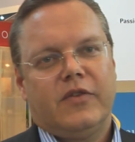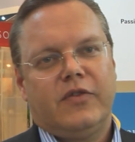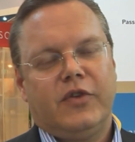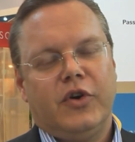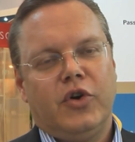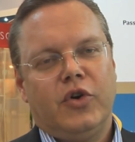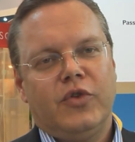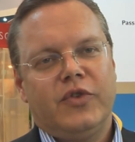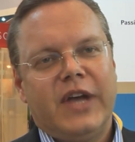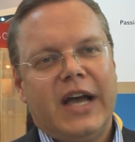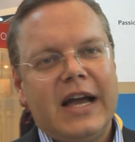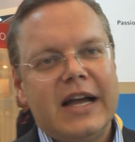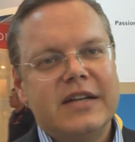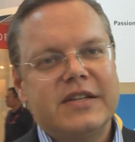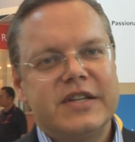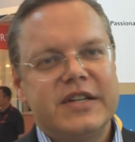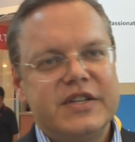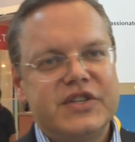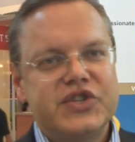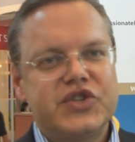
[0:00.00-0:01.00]
So the,
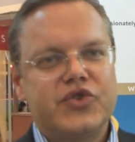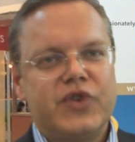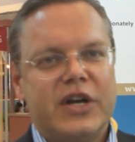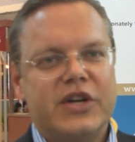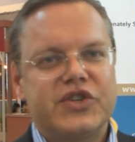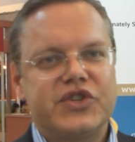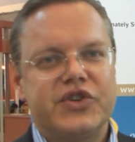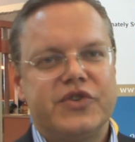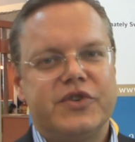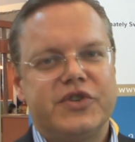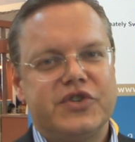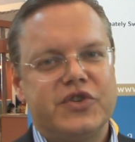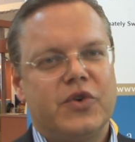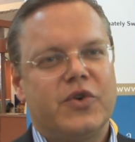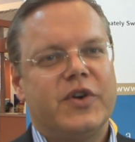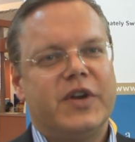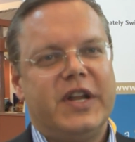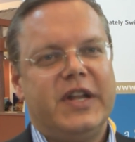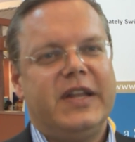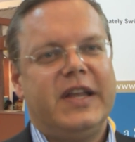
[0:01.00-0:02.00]
actually the structure is
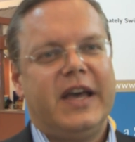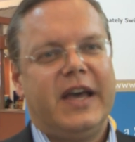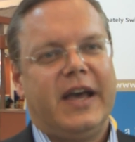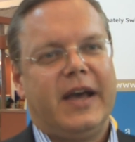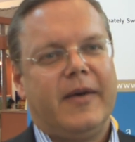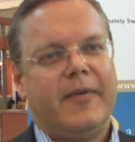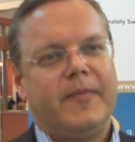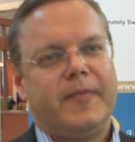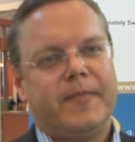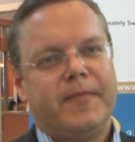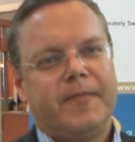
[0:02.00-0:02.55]
already there.